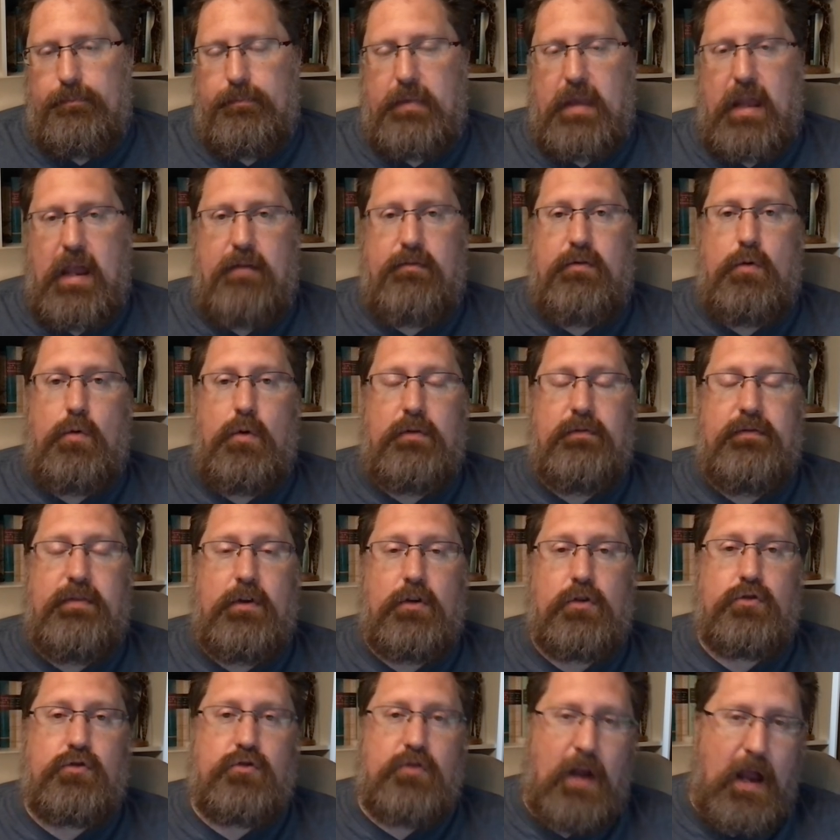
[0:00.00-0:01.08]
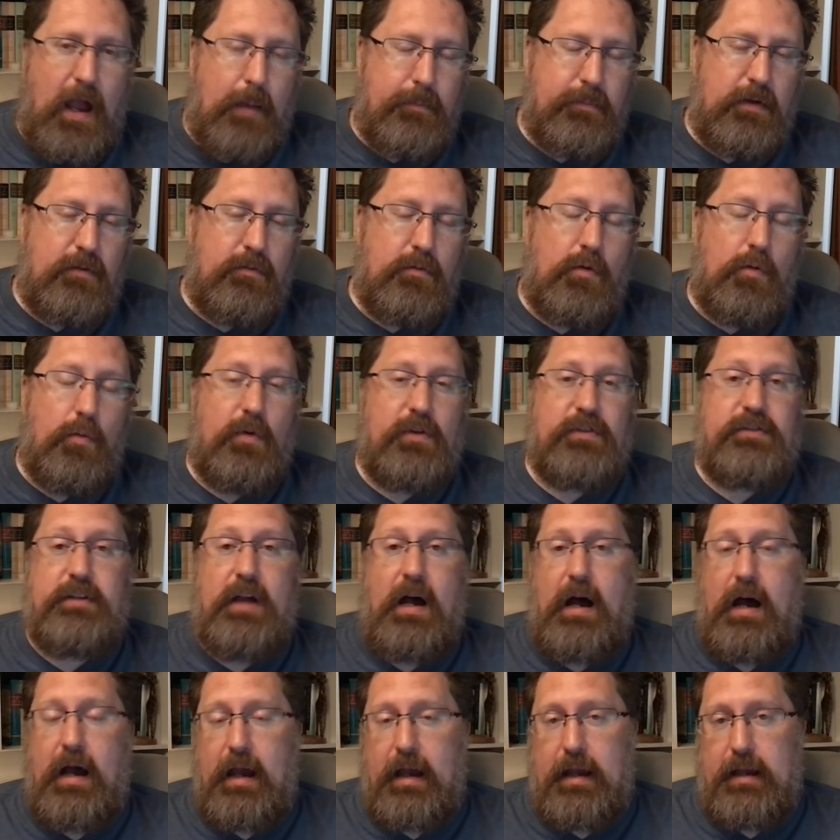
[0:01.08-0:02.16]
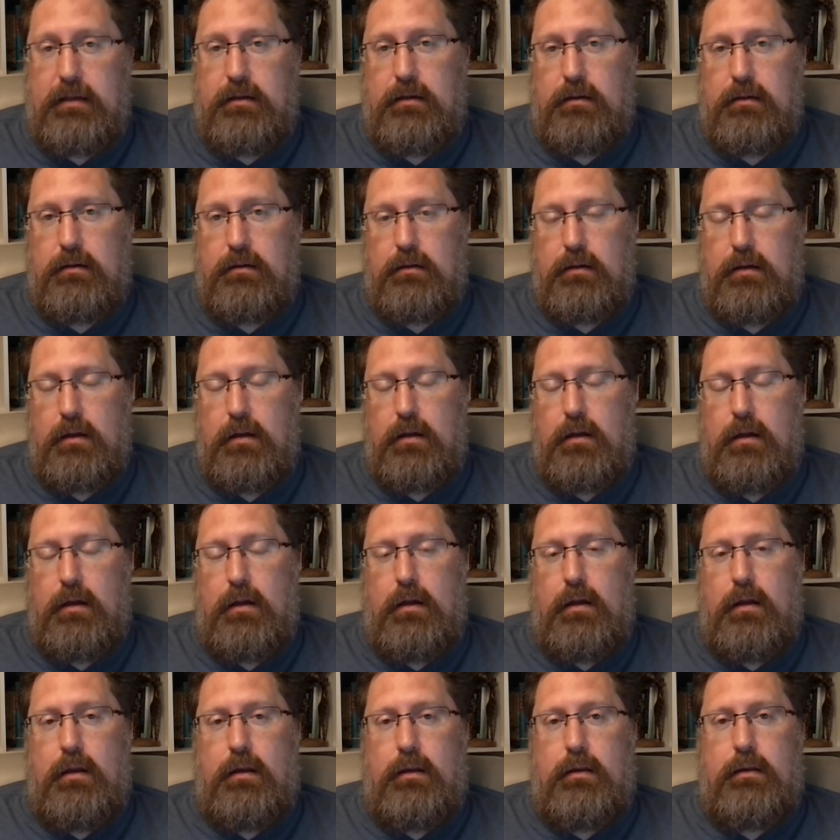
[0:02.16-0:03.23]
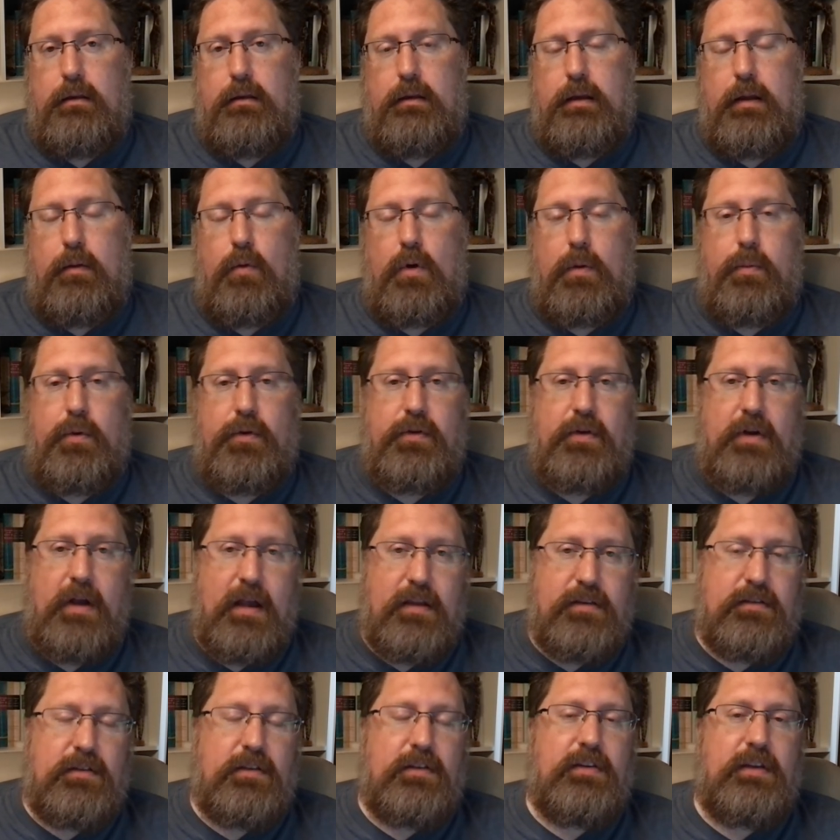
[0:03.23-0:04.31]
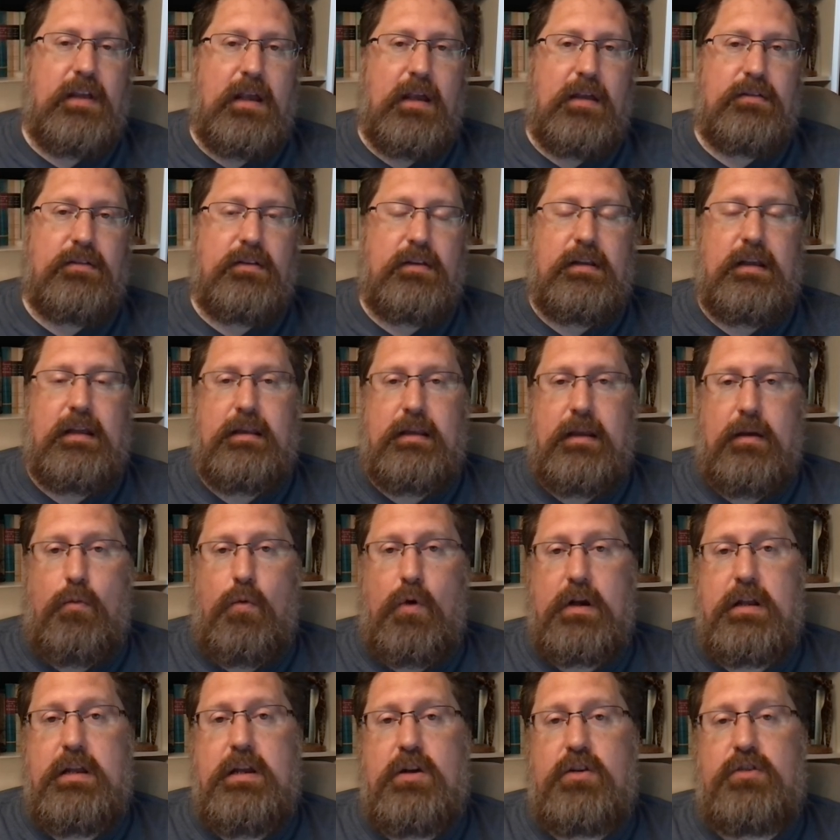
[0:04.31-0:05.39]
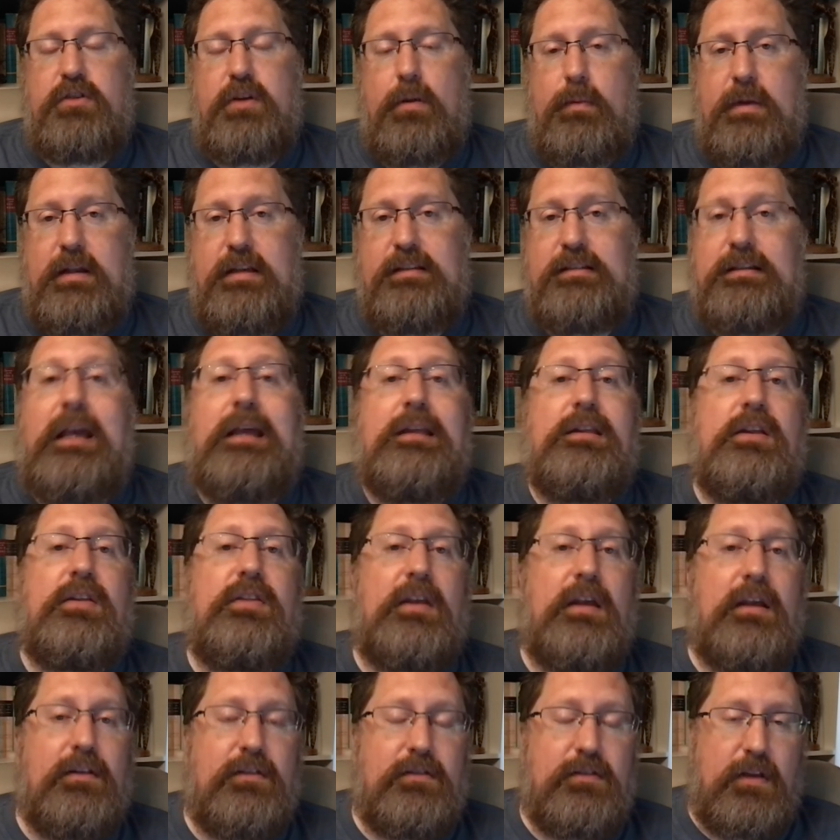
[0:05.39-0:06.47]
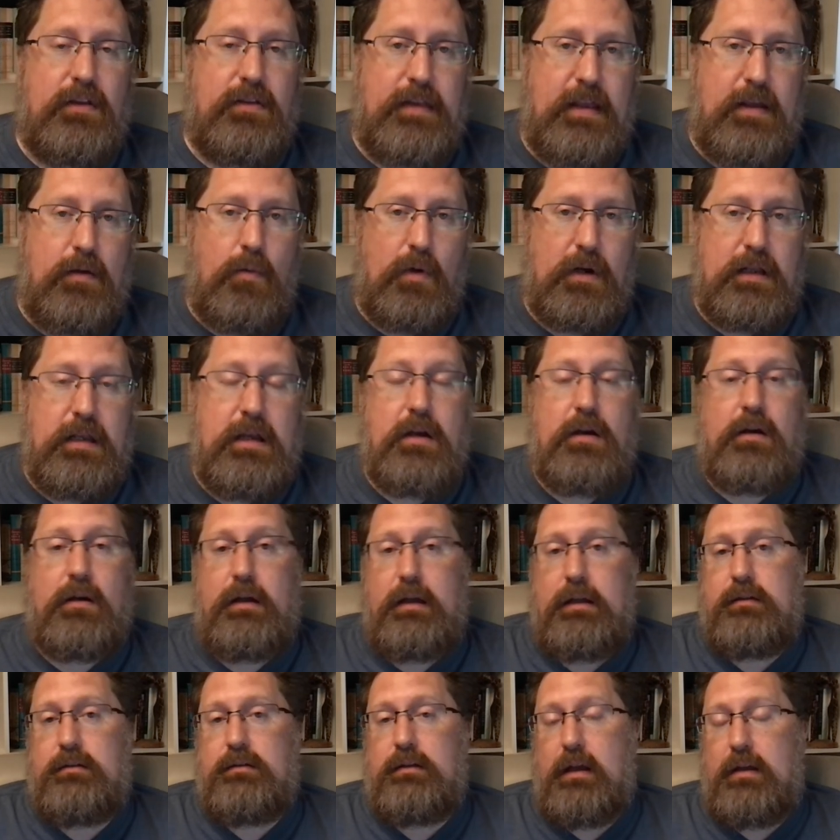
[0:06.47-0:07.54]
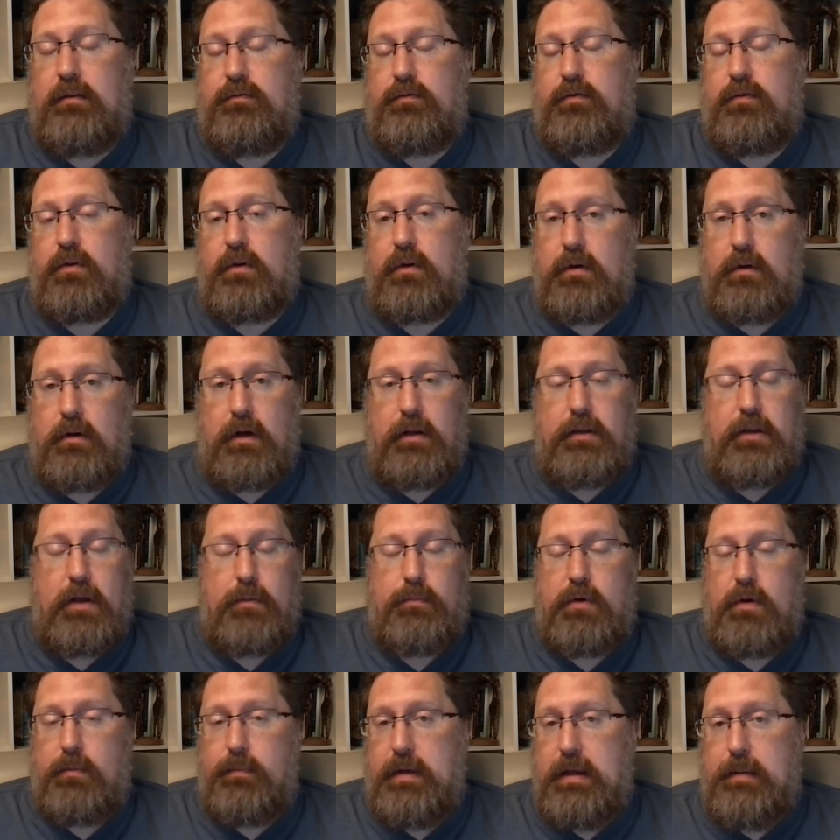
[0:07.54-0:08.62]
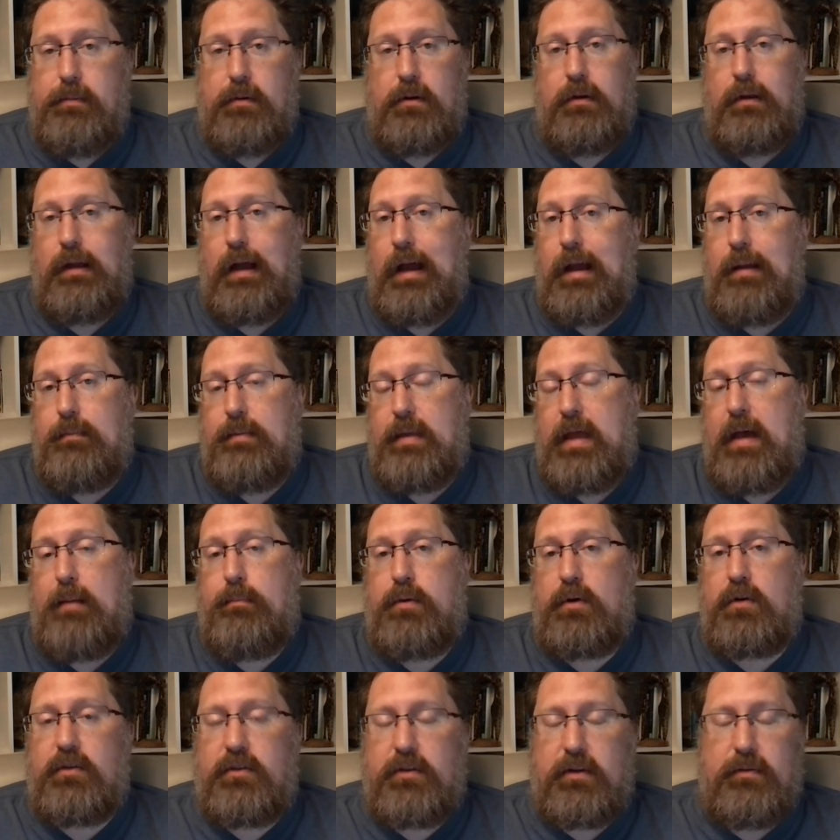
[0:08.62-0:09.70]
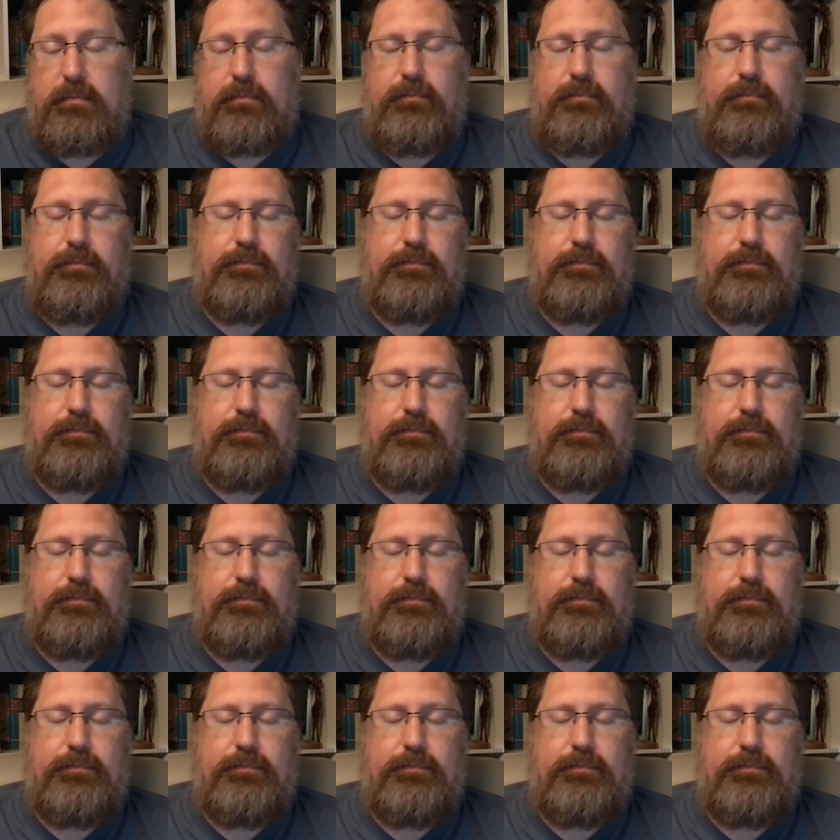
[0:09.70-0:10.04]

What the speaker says: everyone feels trapped. Everyone wants to hide. They want to put their heads in the sands, and they want to hear somebody say the things that they want to hear, and for a number of people, I'm that person.